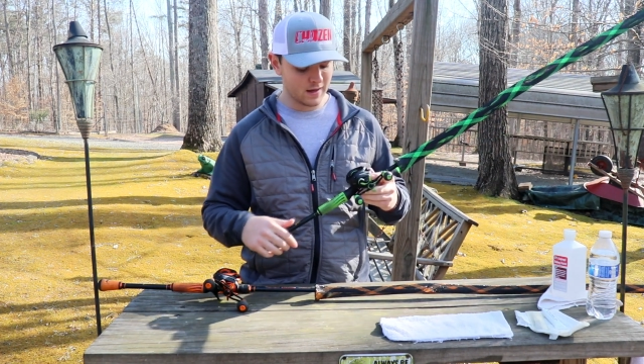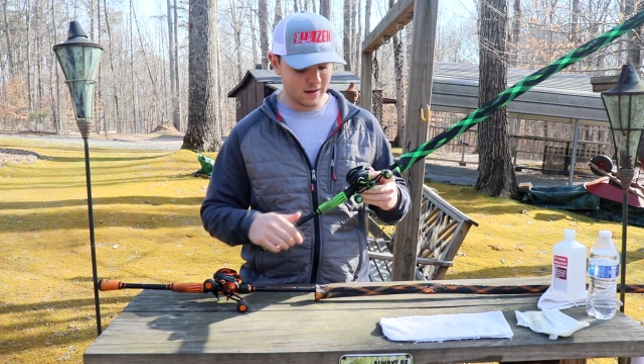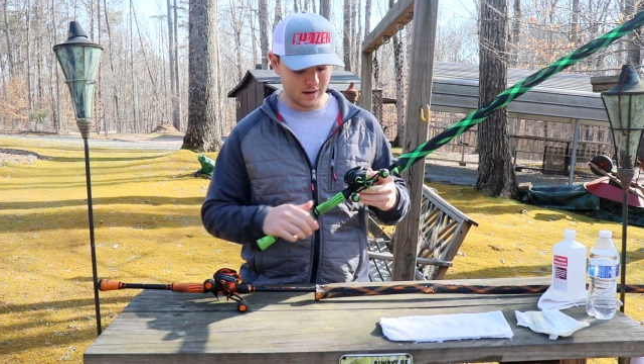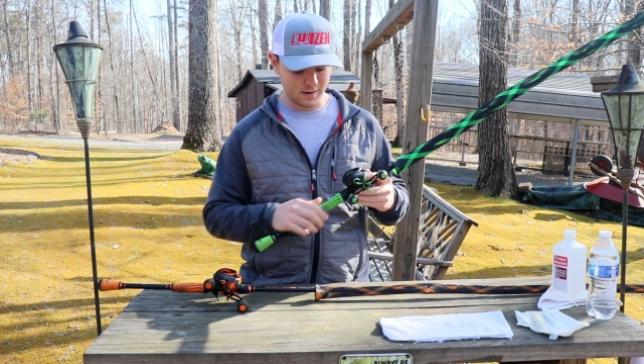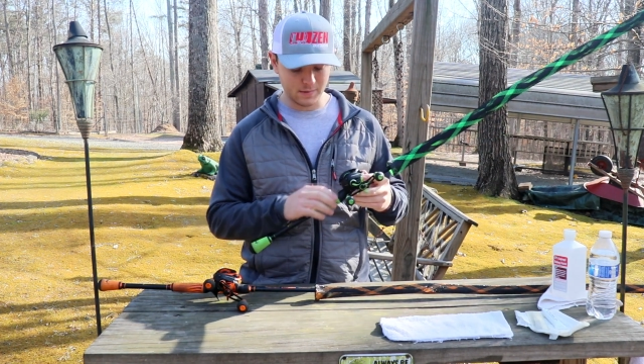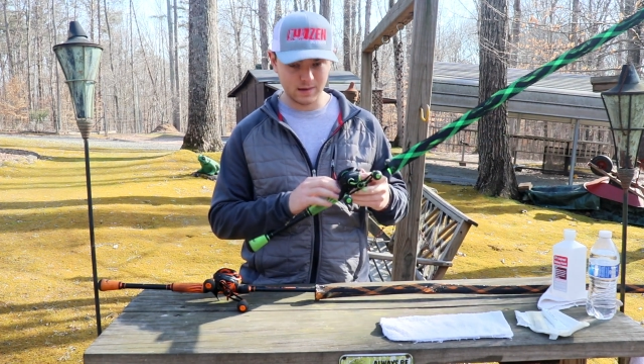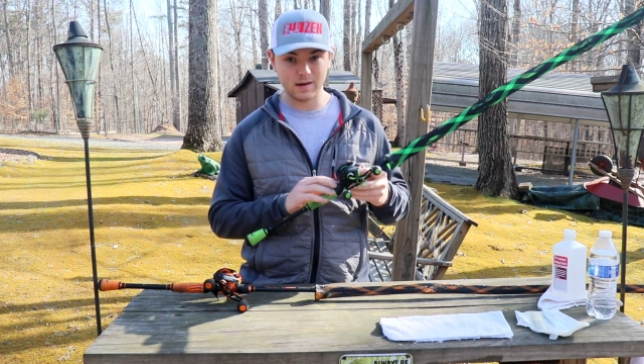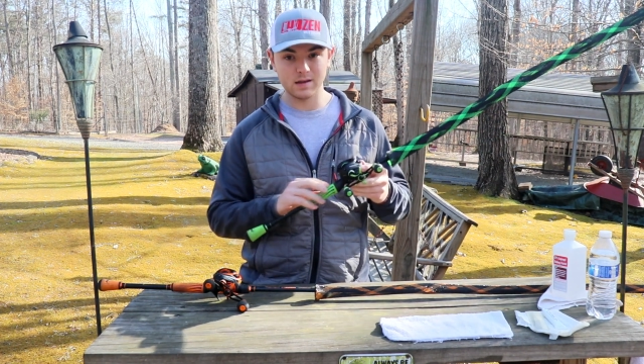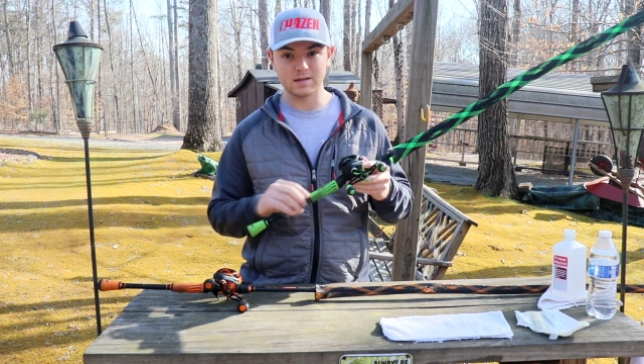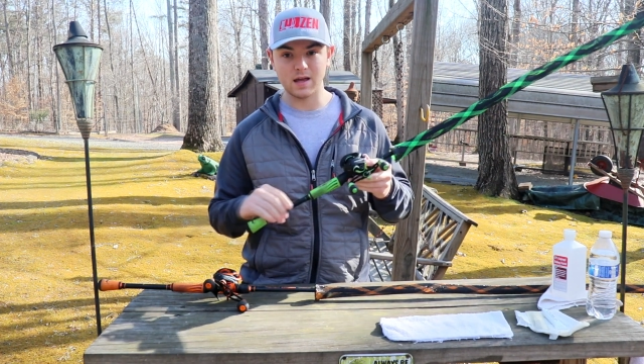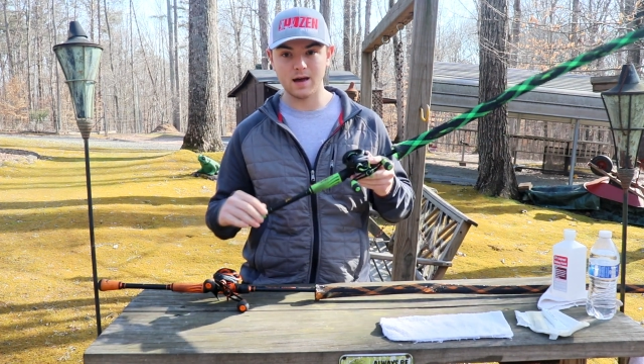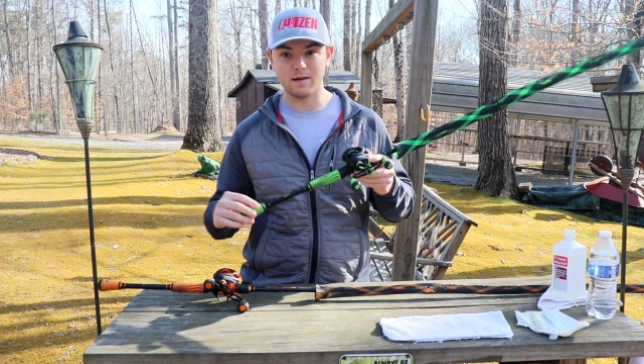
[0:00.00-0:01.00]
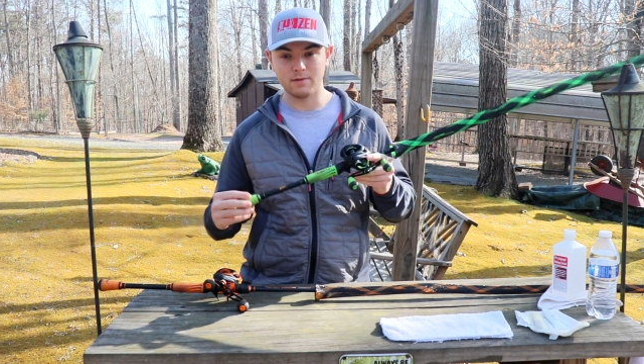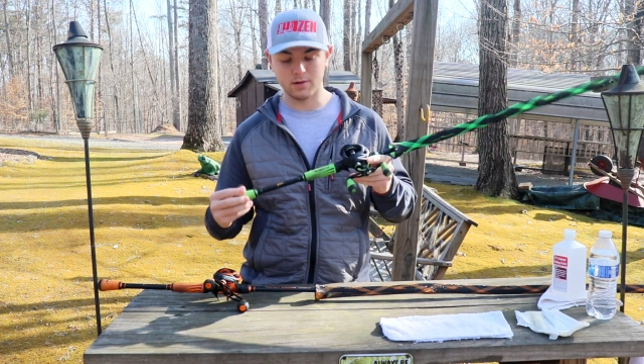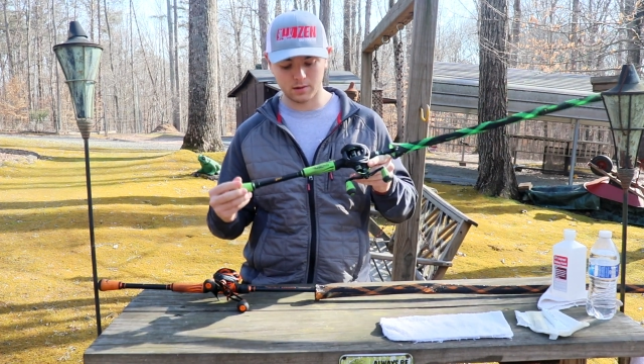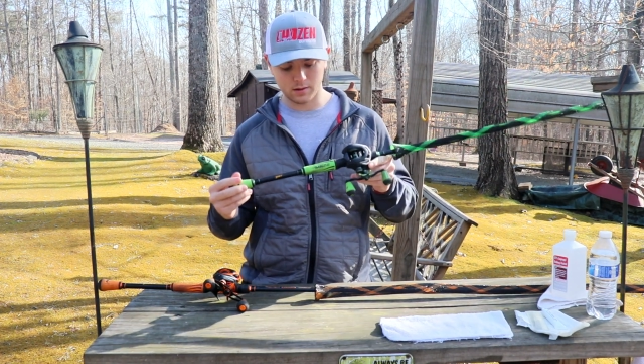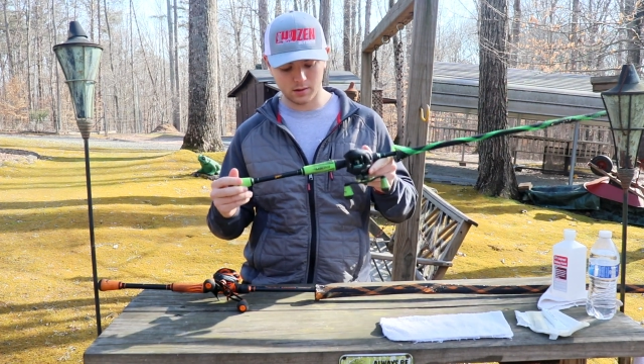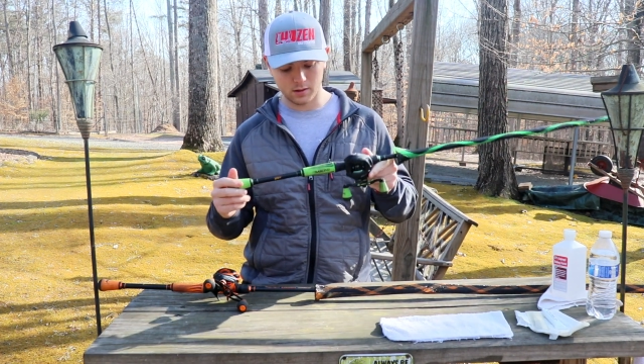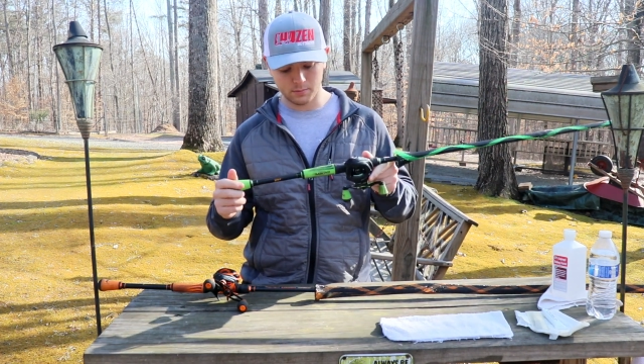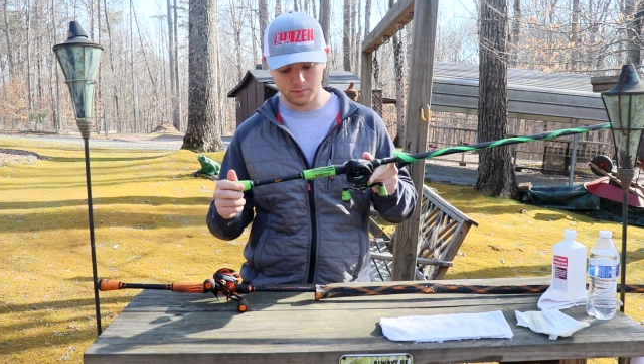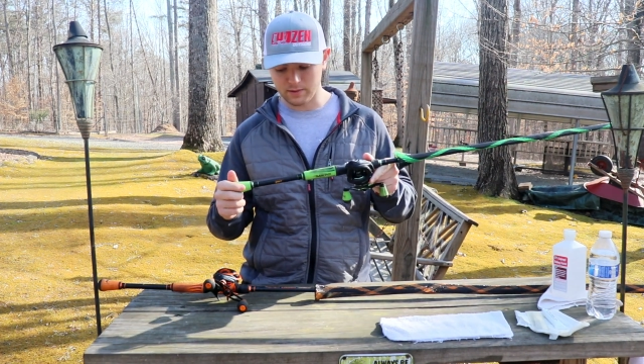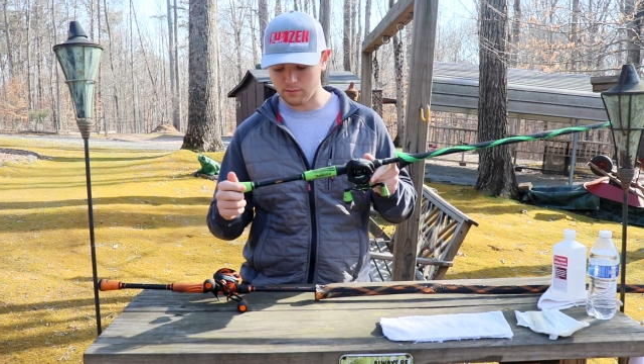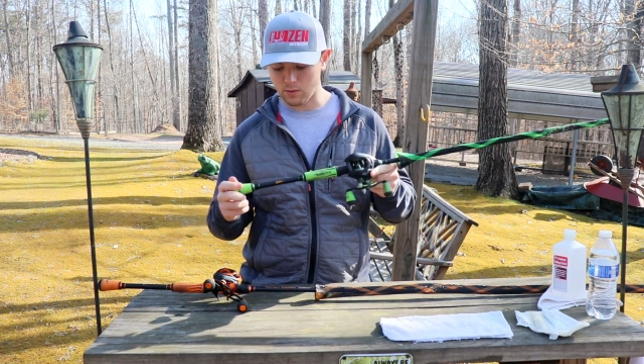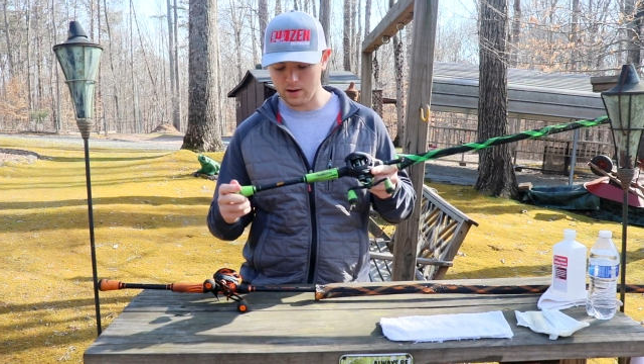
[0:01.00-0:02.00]
it does have a good
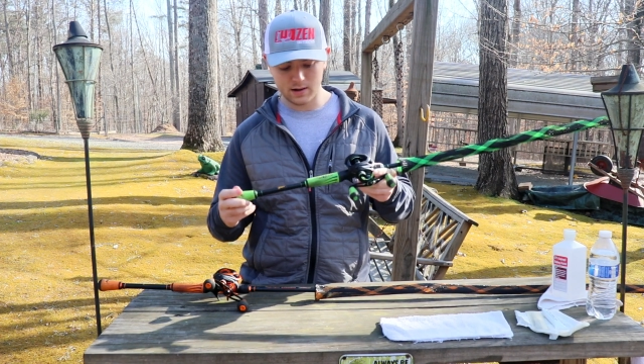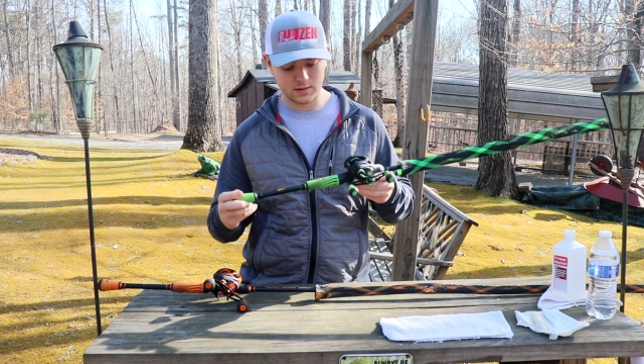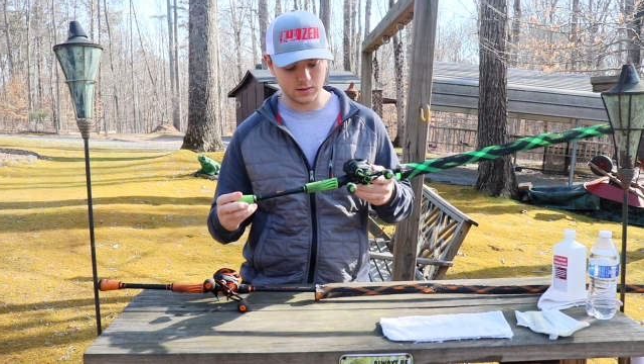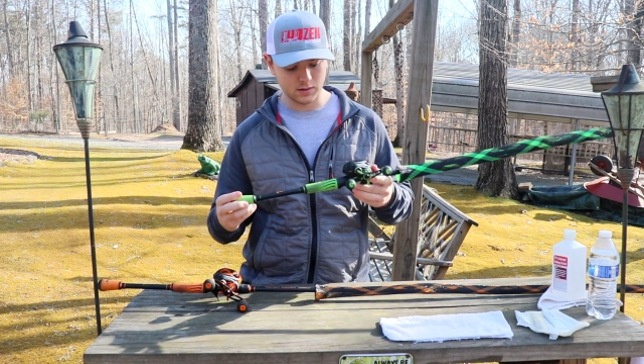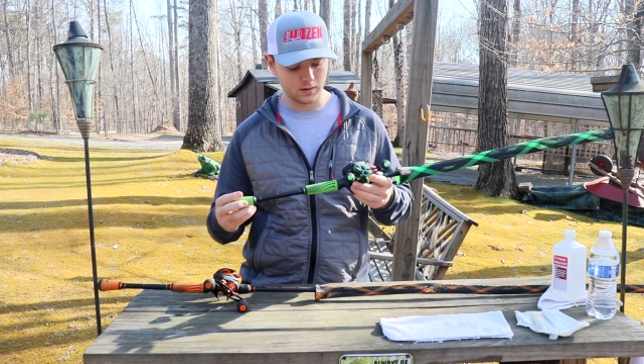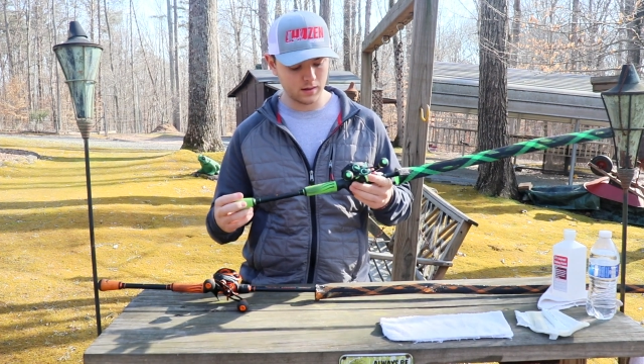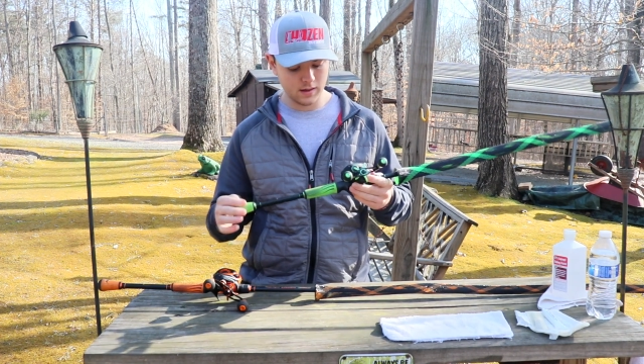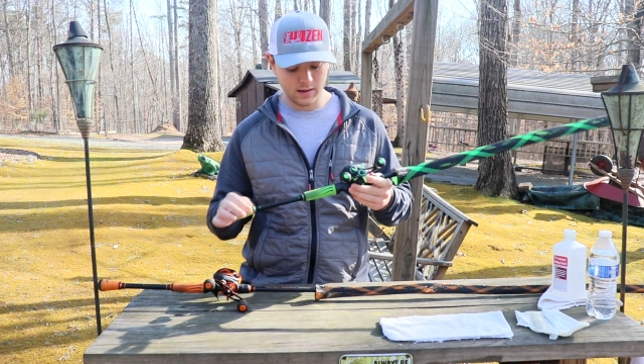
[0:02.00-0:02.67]
bit of wear to it,